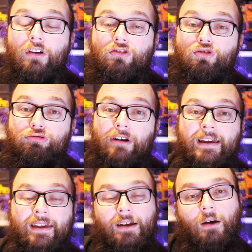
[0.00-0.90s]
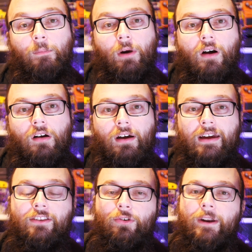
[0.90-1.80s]
as dragging a block
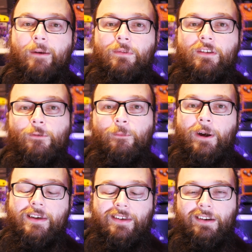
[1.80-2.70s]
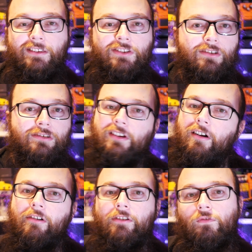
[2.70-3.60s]
into an empty space and it just
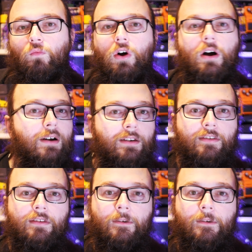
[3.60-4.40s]
kind of works.